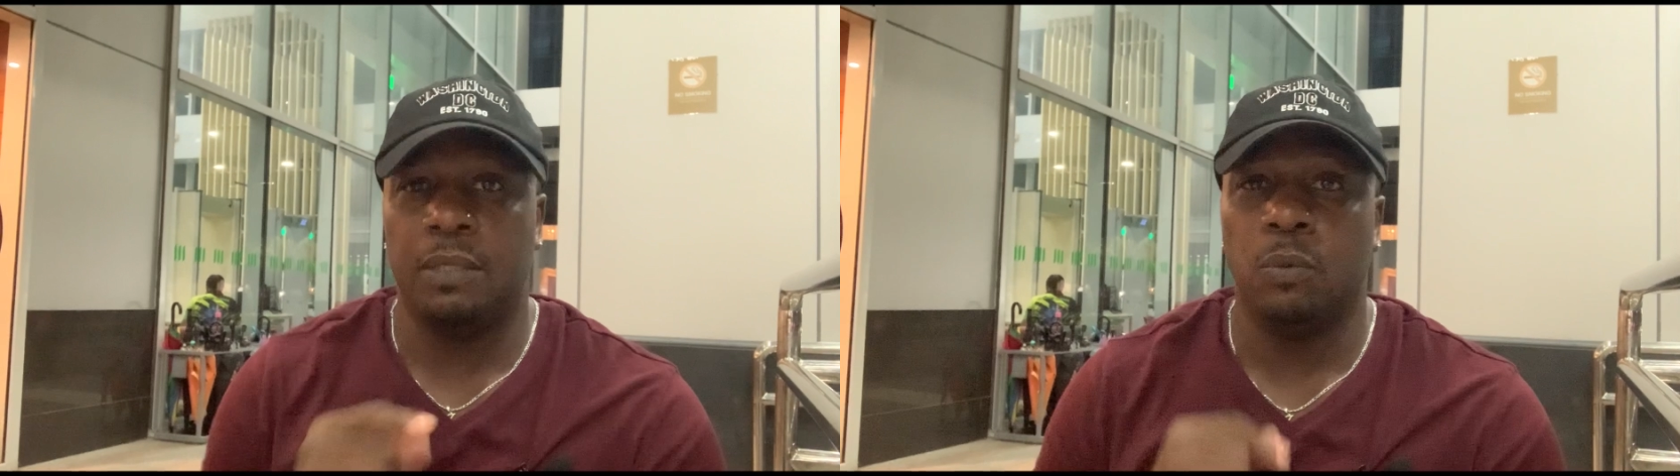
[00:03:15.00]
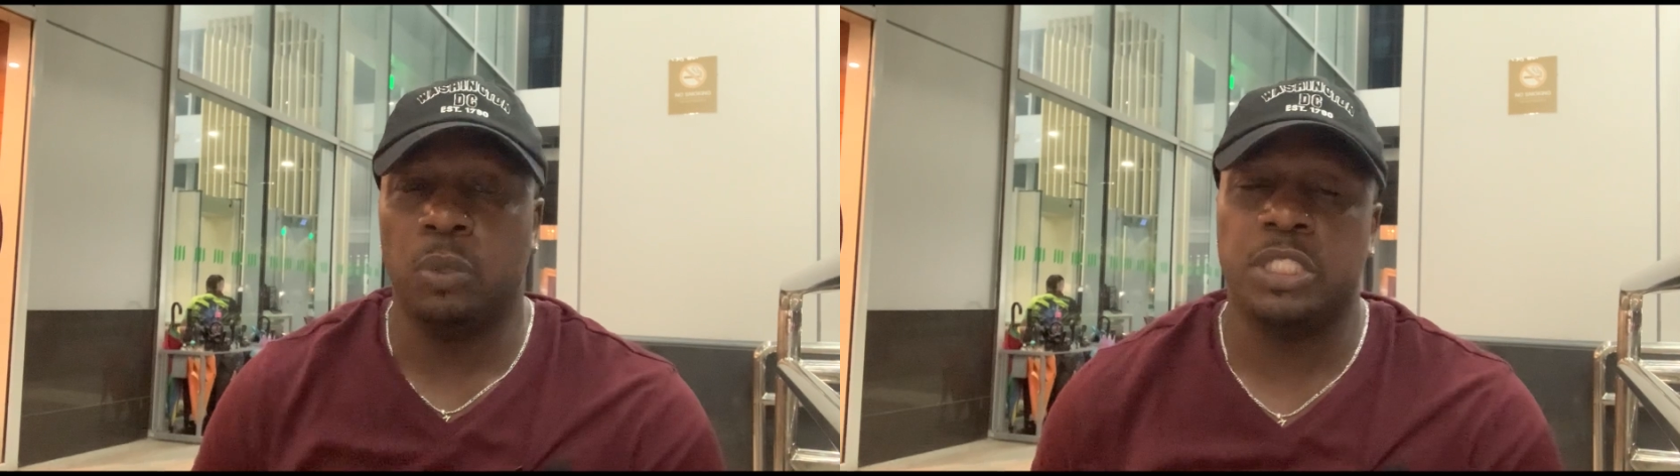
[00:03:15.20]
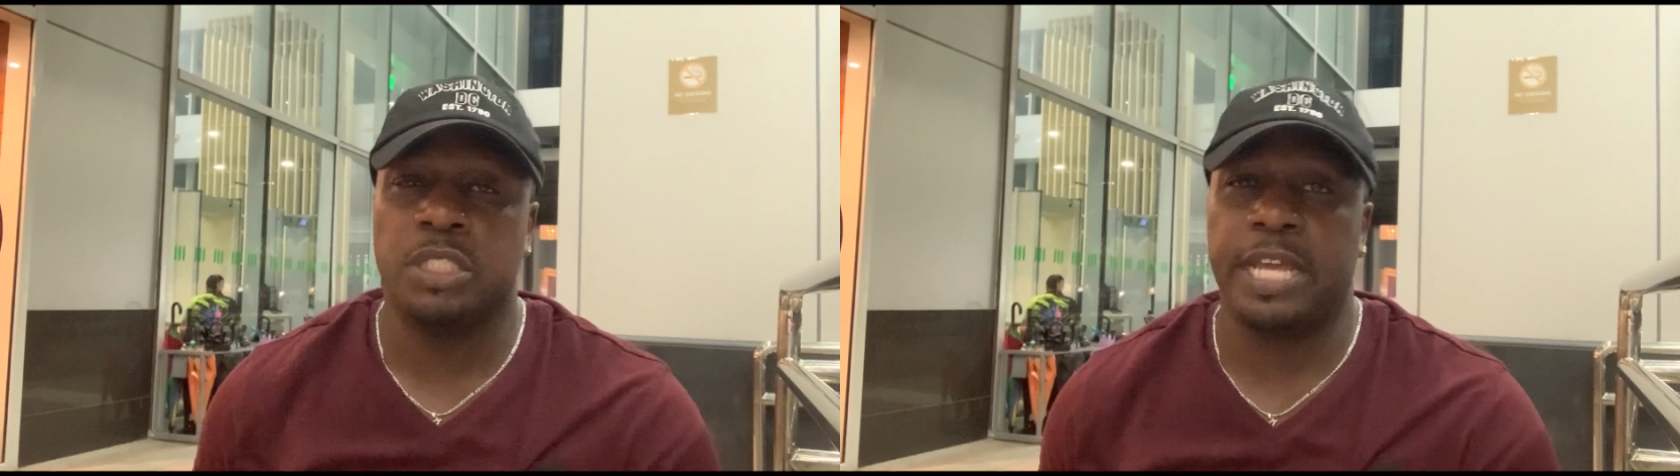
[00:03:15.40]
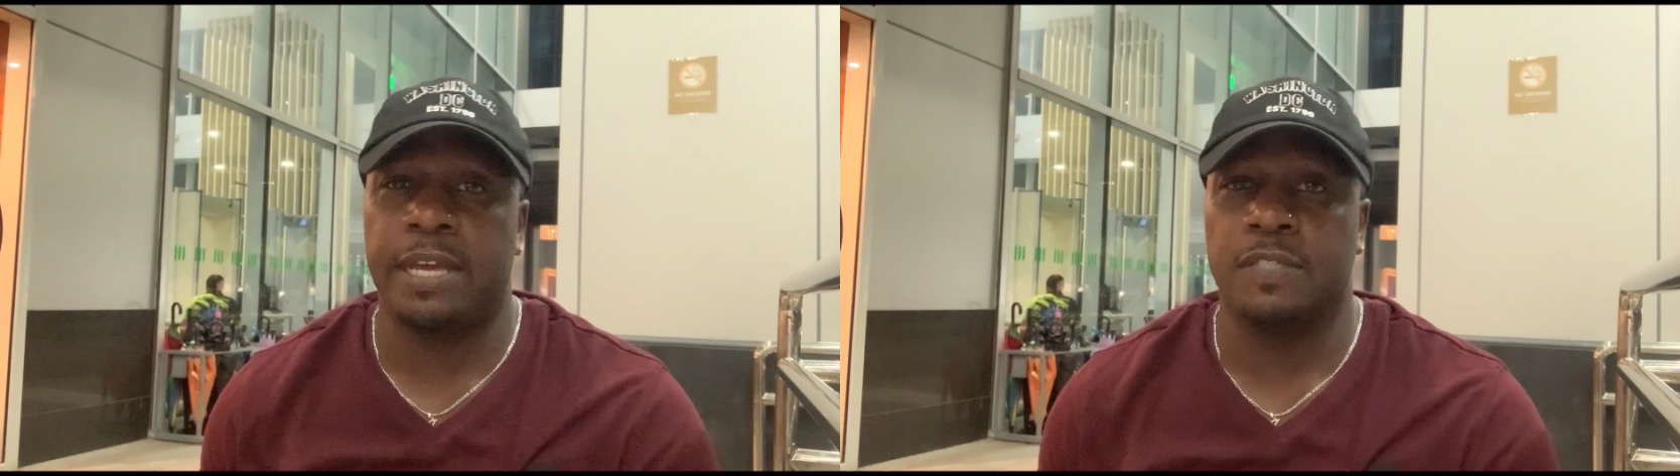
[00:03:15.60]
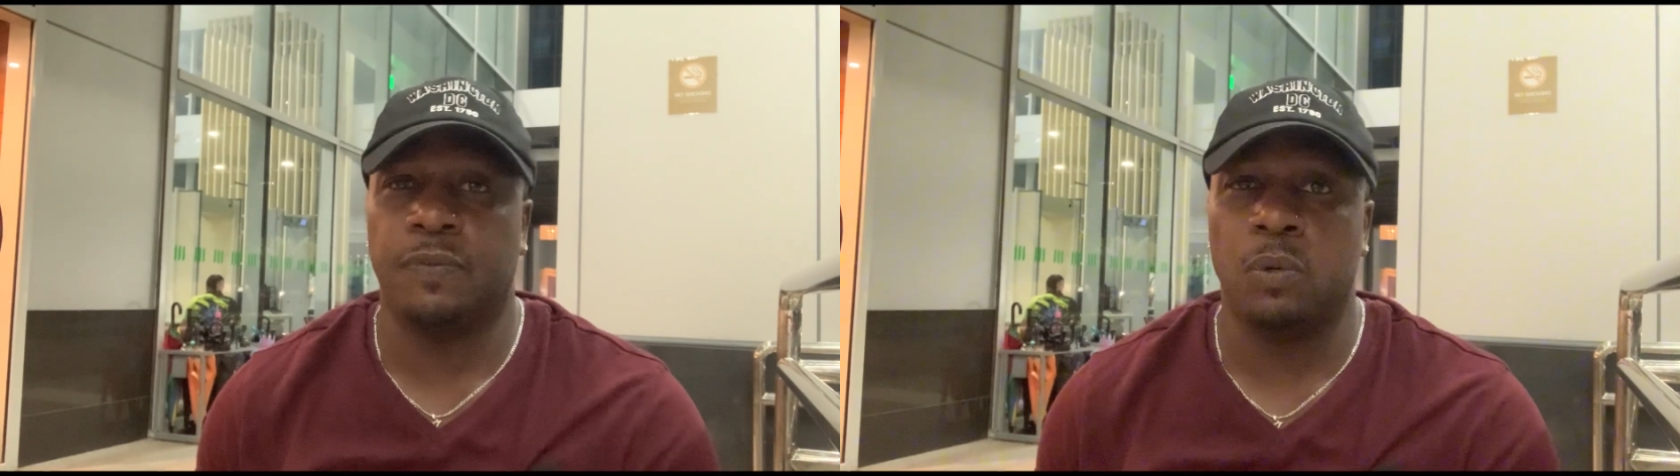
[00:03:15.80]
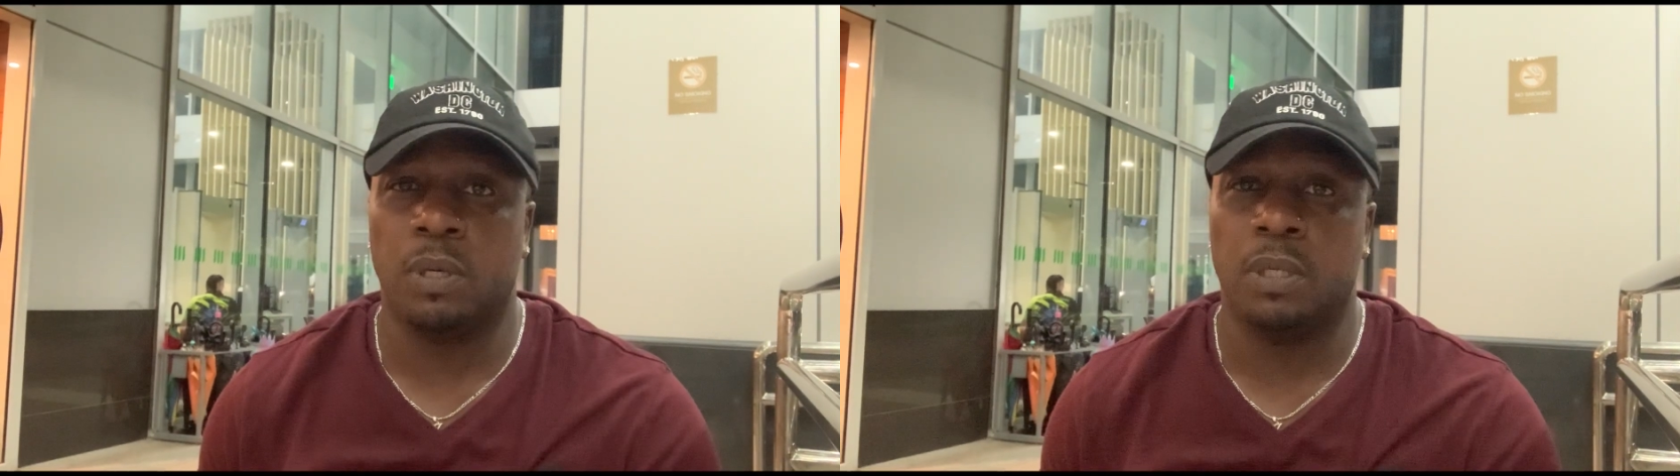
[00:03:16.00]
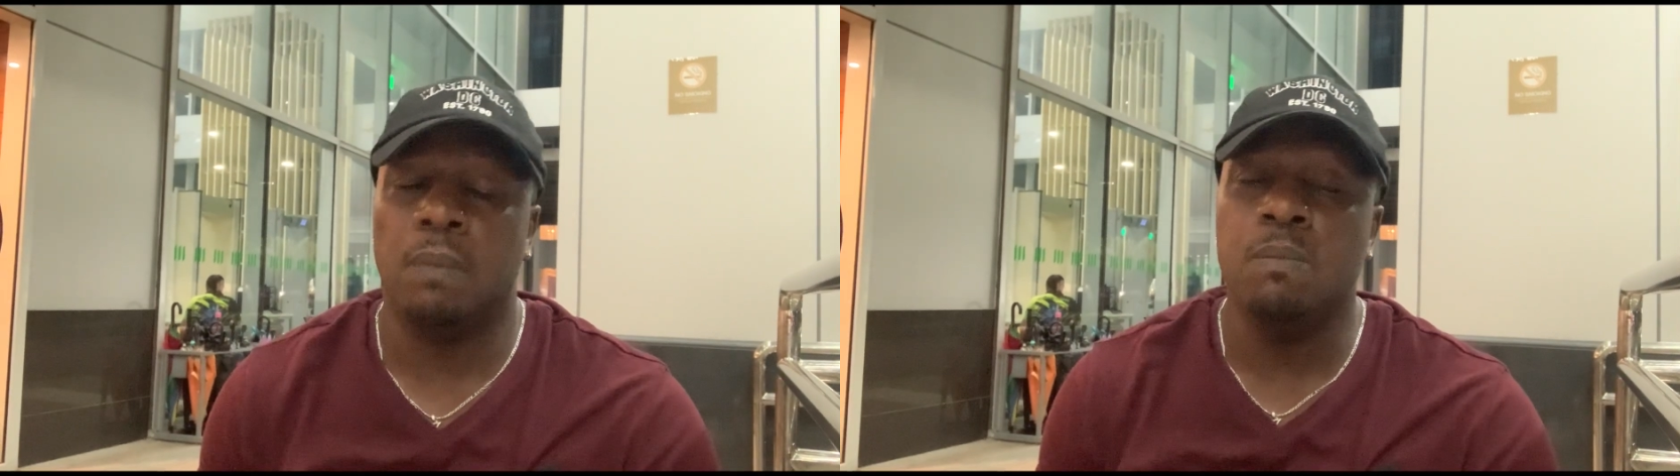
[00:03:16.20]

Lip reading: which stands for